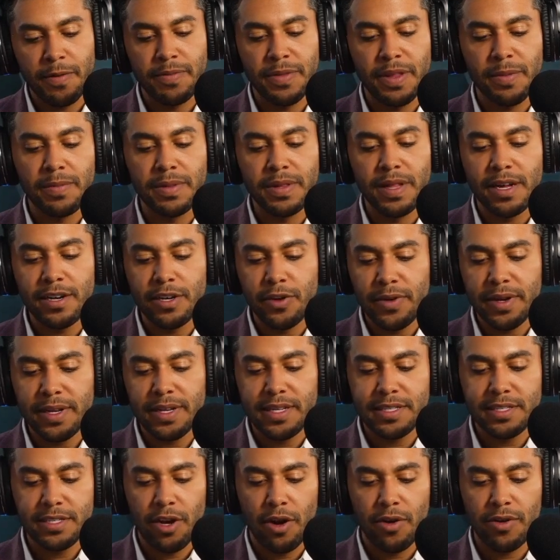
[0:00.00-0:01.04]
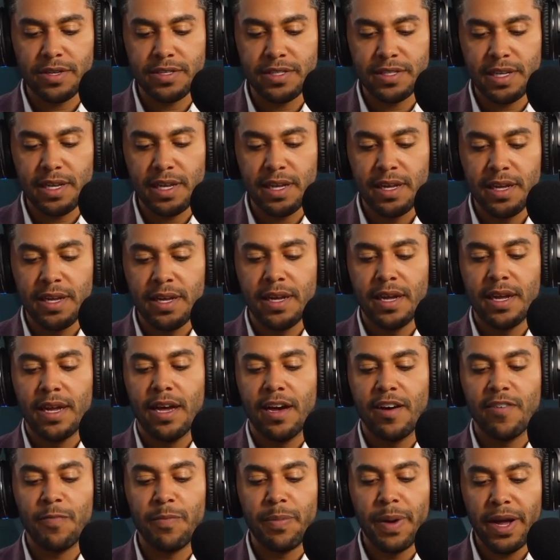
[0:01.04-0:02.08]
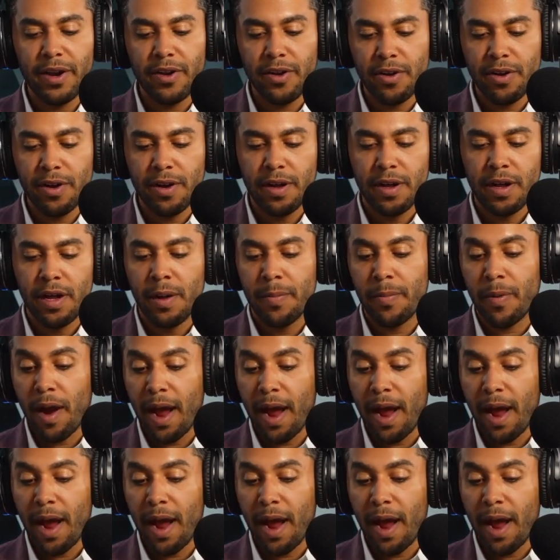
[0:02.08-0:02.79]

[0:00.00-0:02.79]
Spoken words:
from the blundering discourtesy of better,